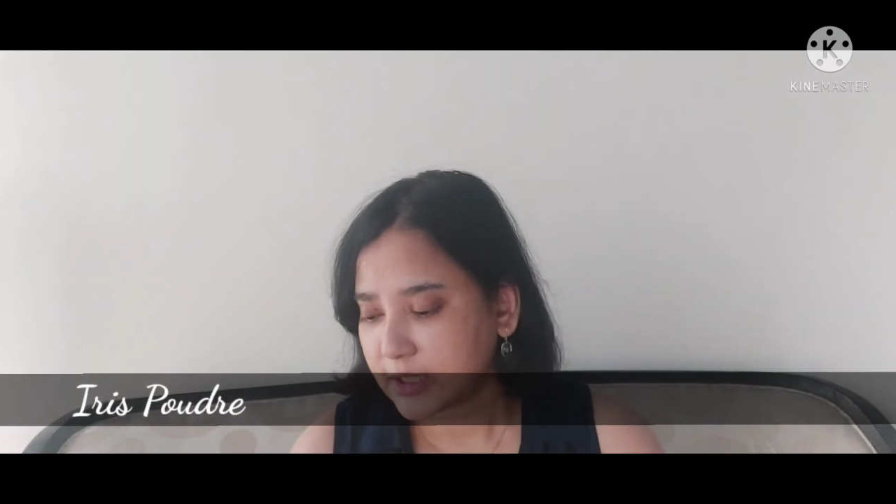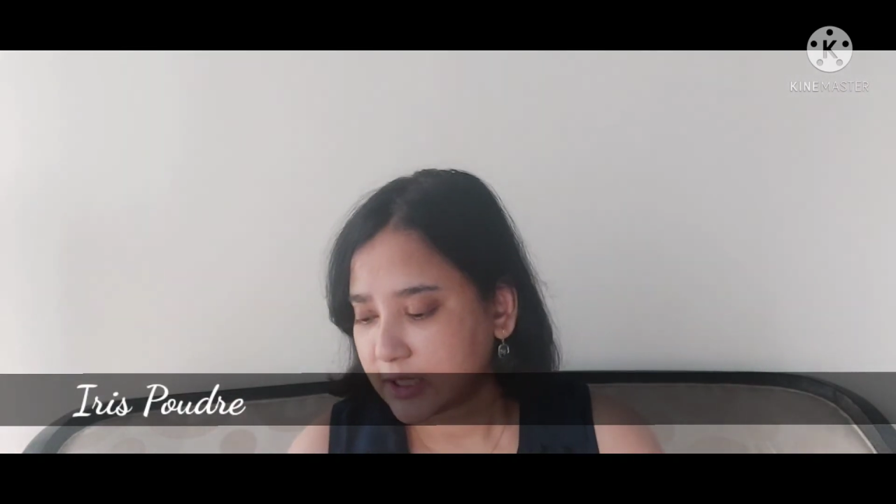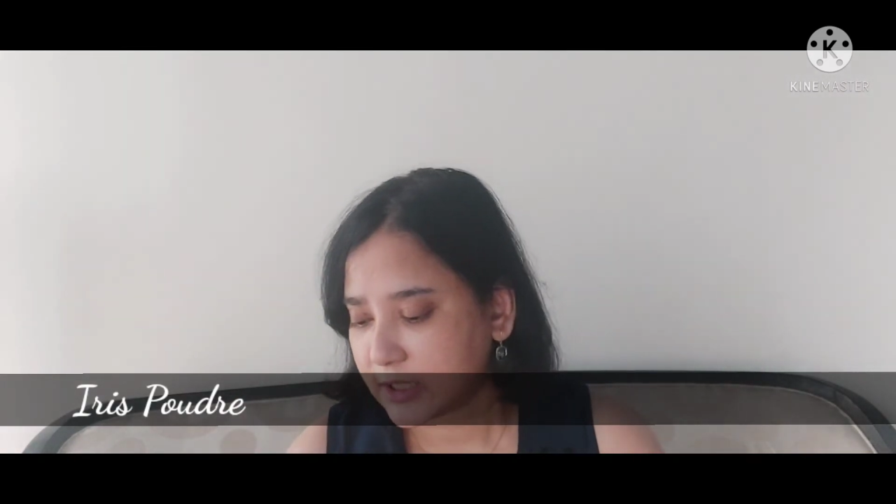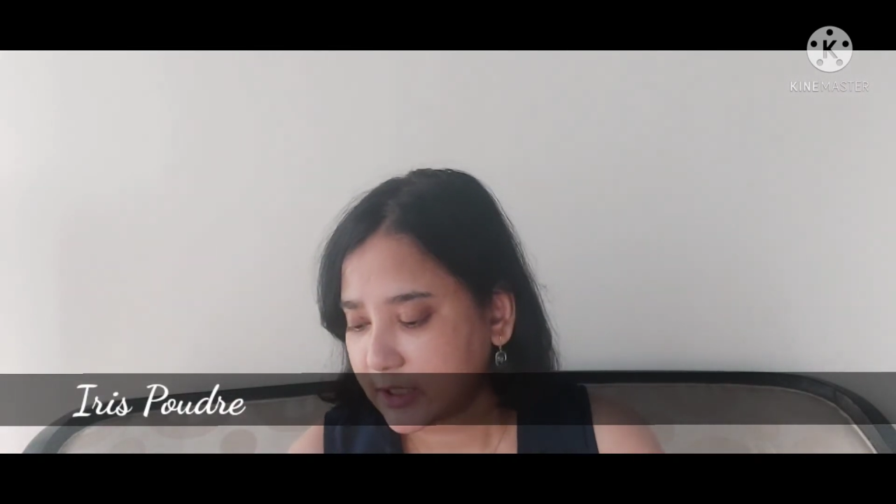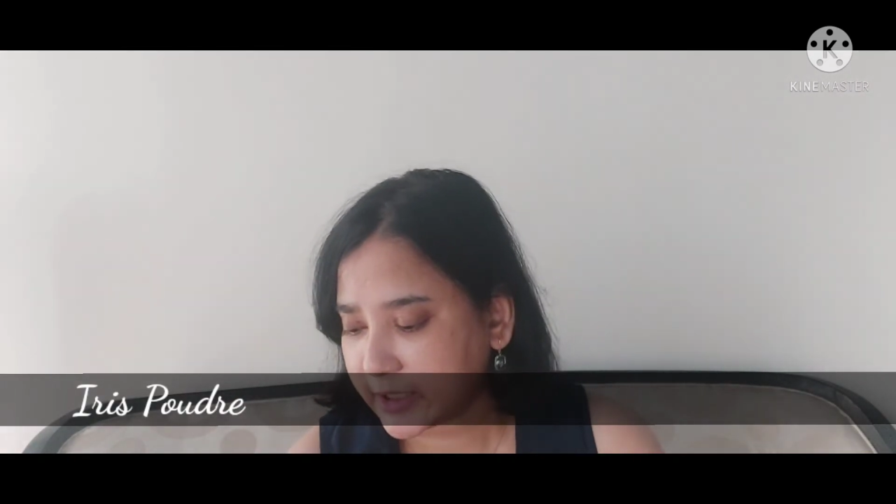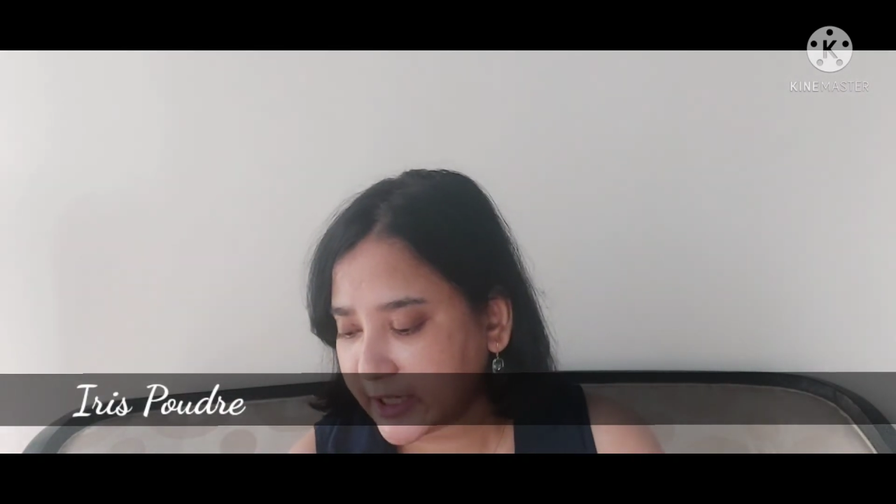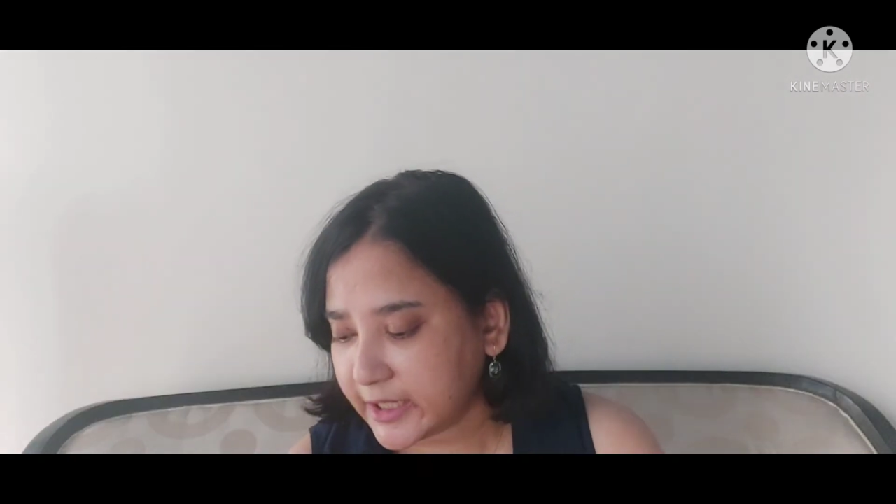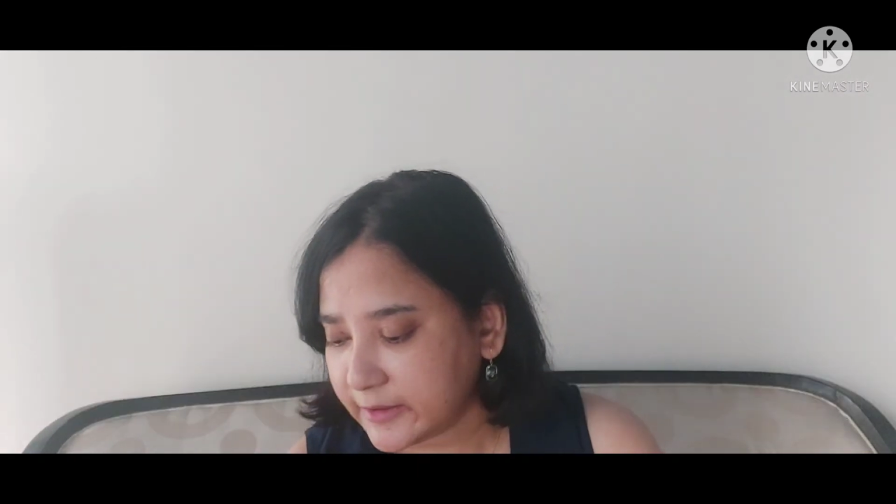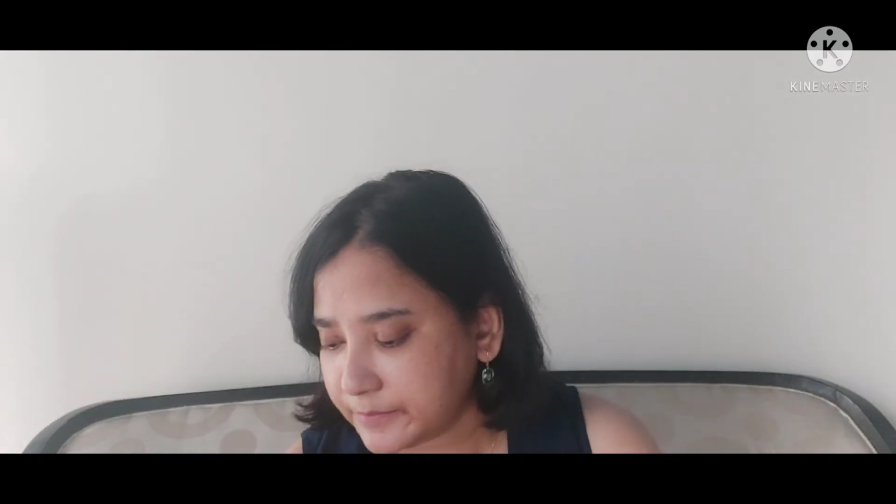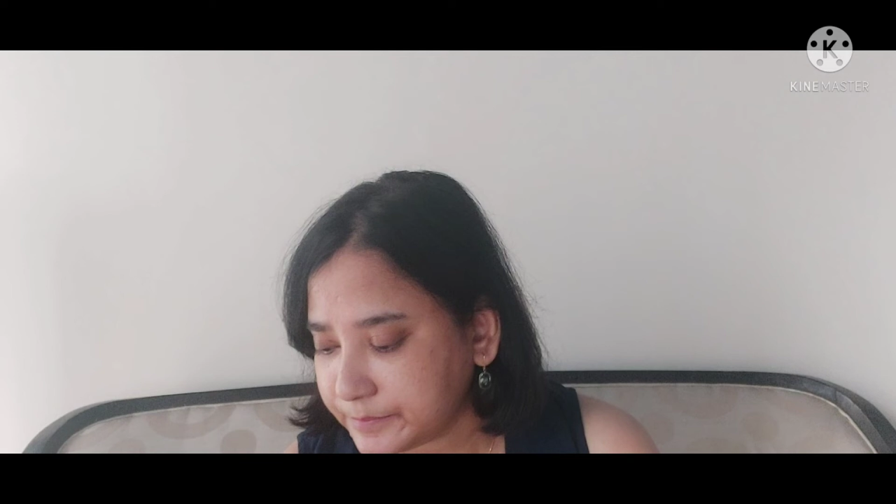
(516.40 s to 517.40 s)

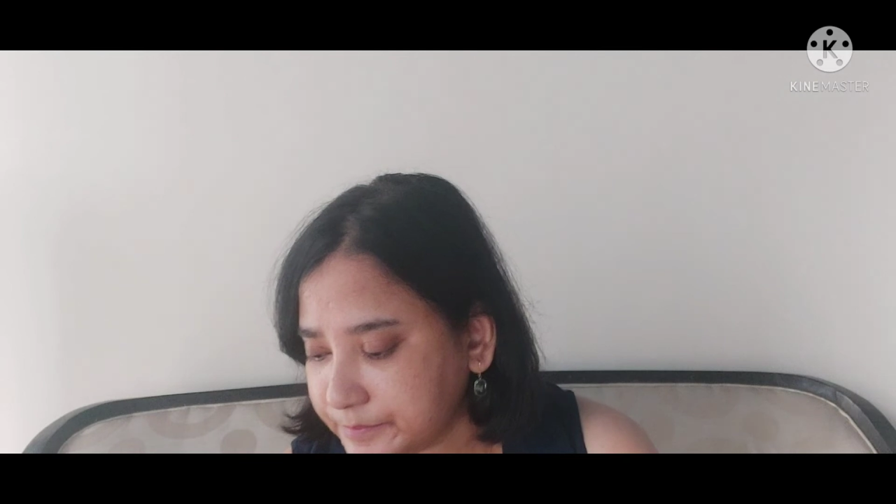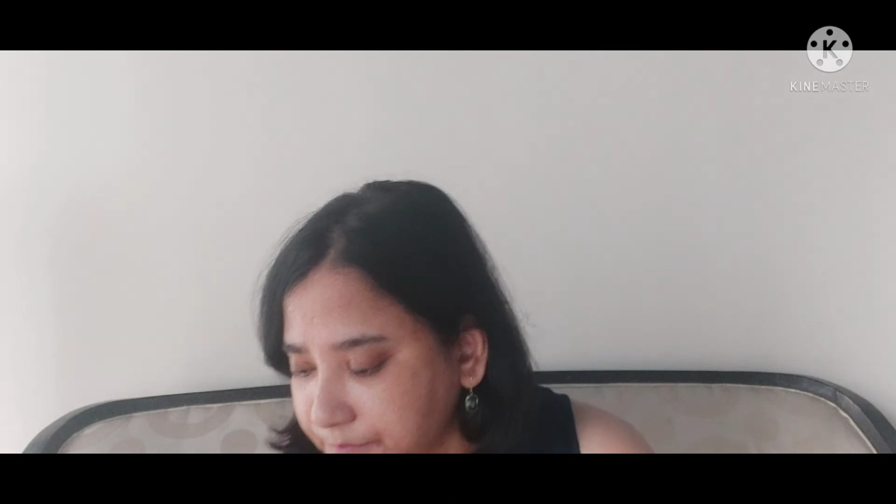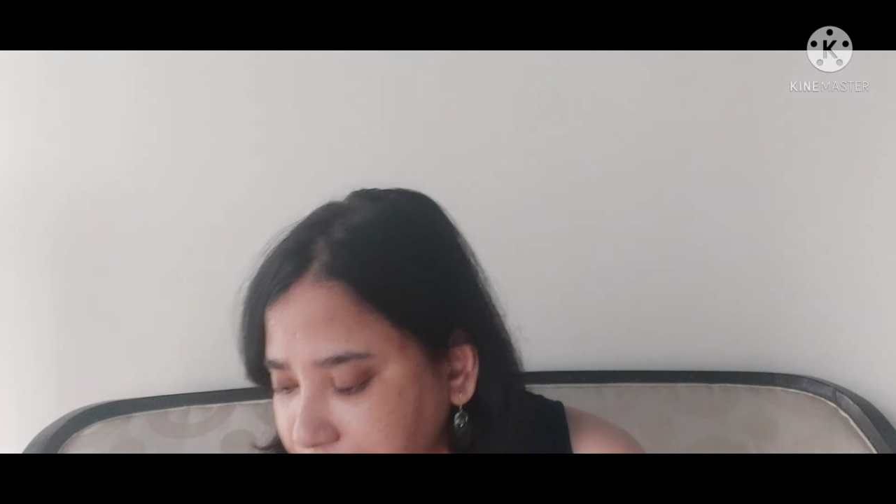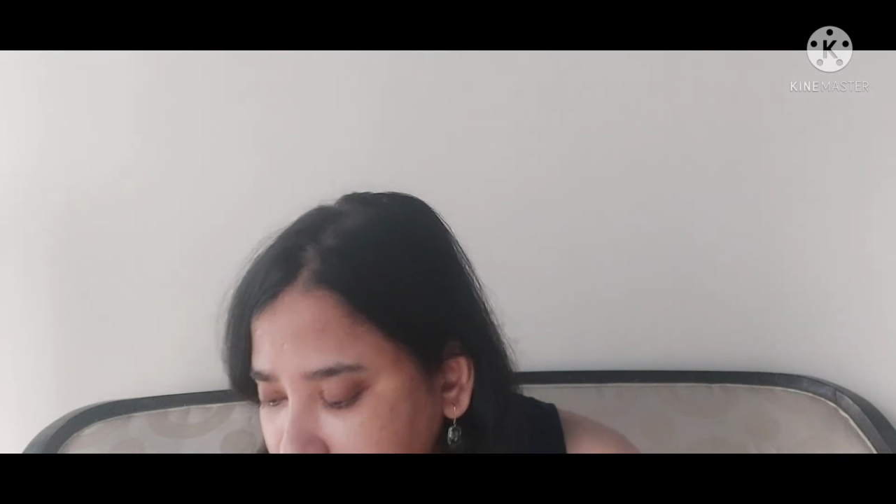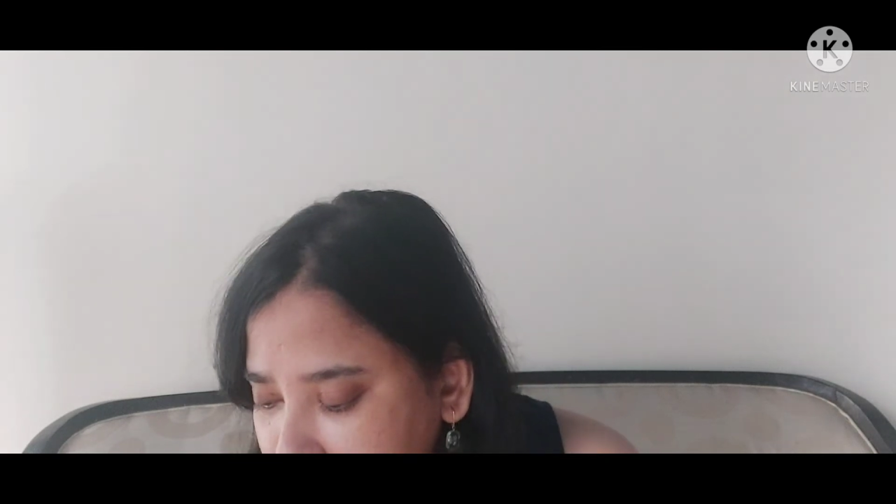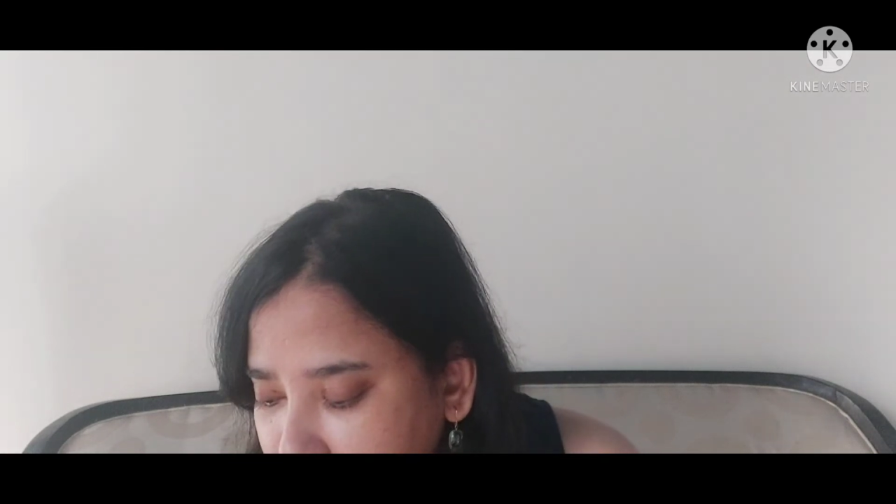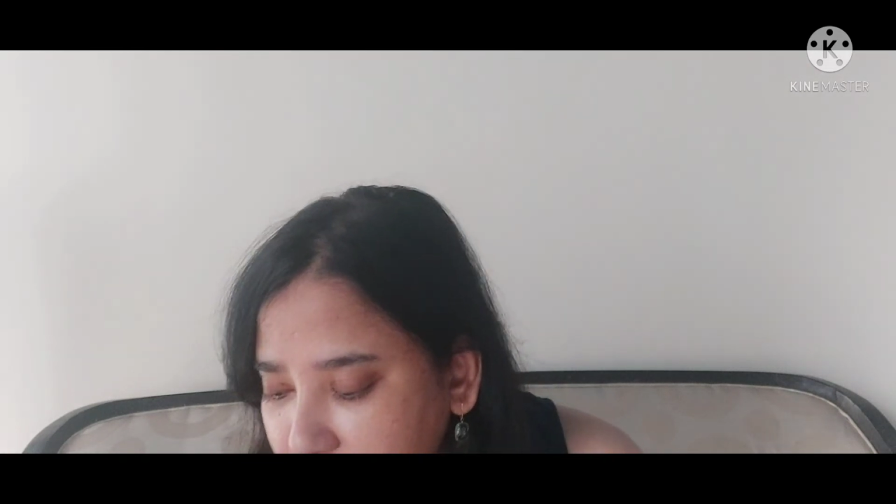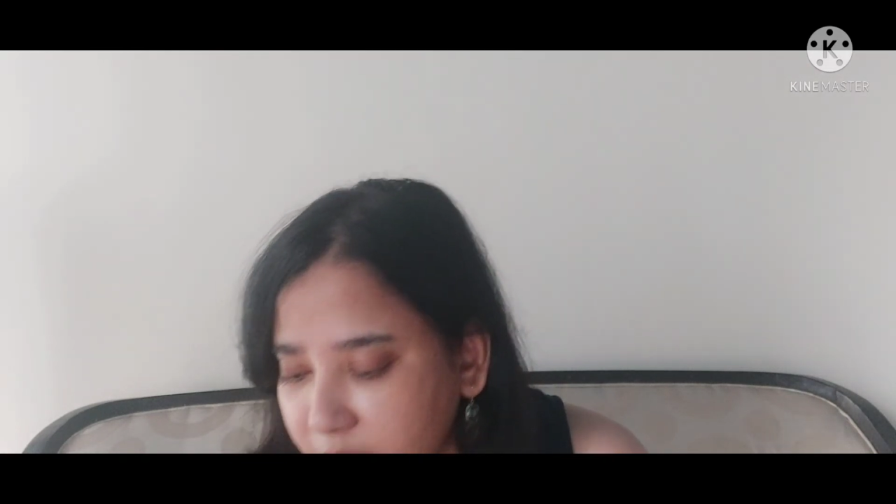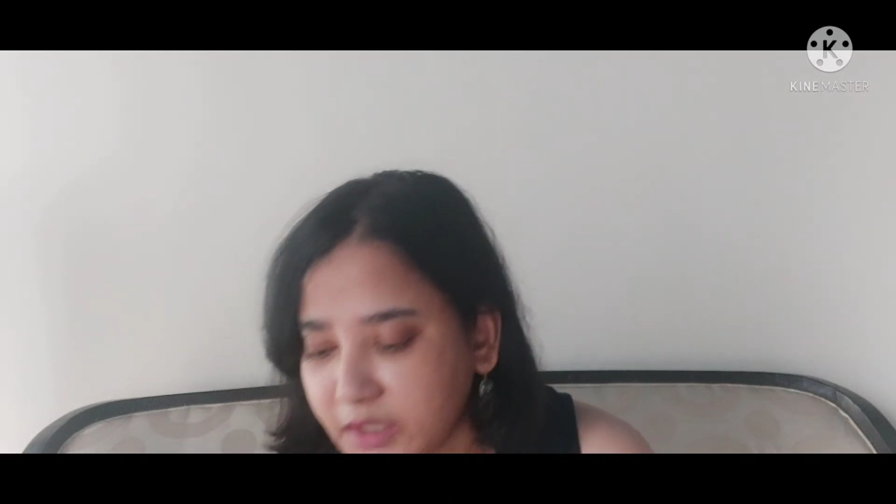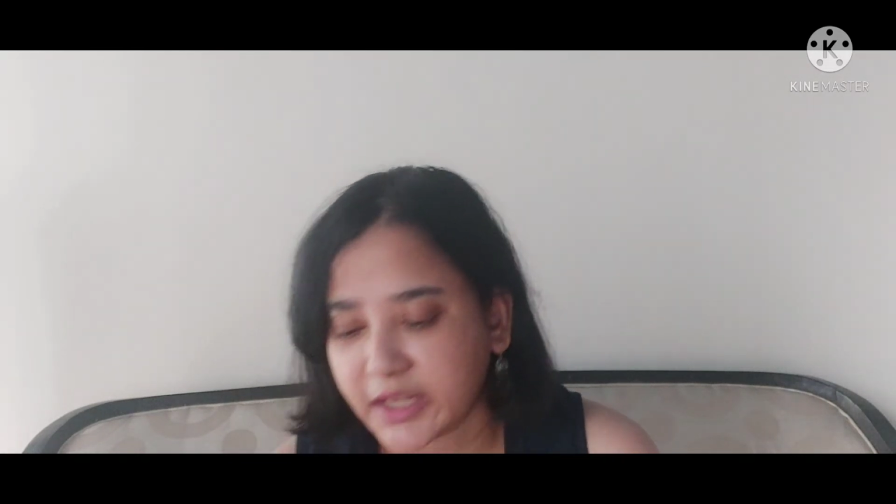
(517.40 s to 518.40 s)
again,
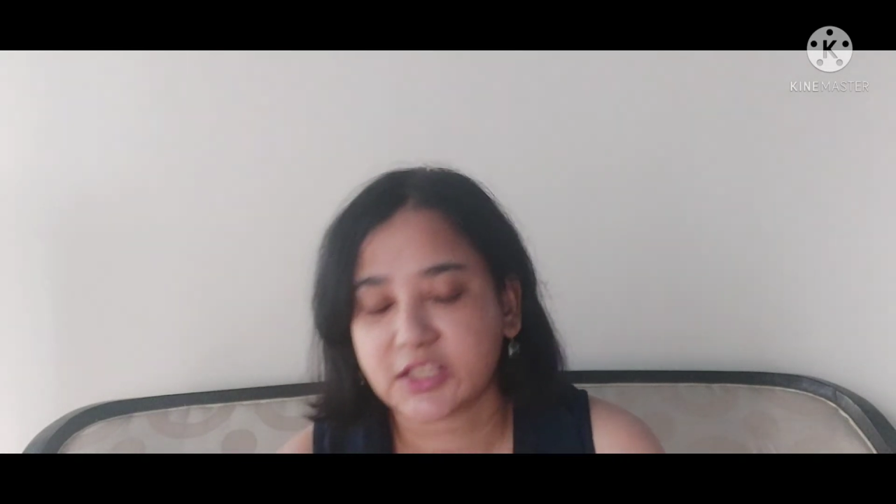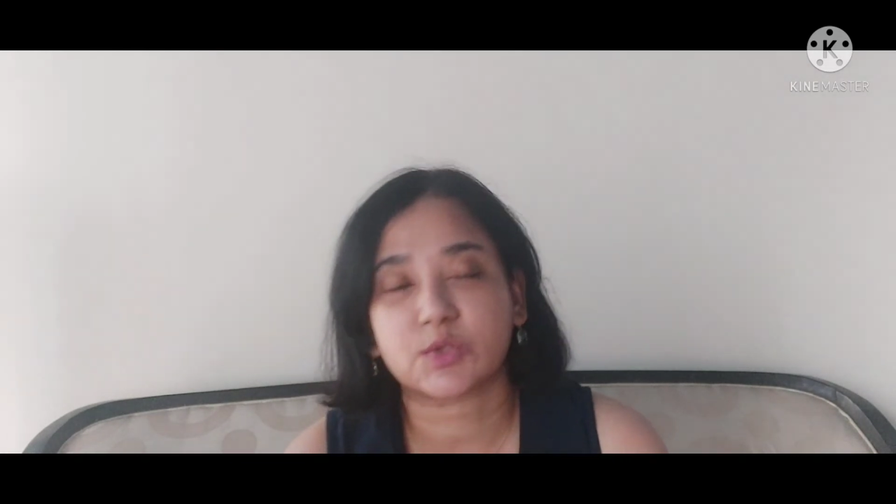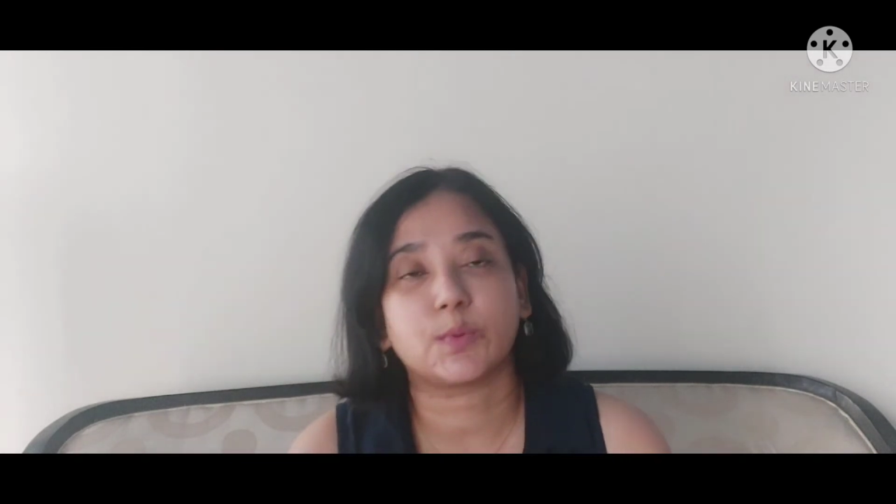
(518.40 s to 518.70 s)
the next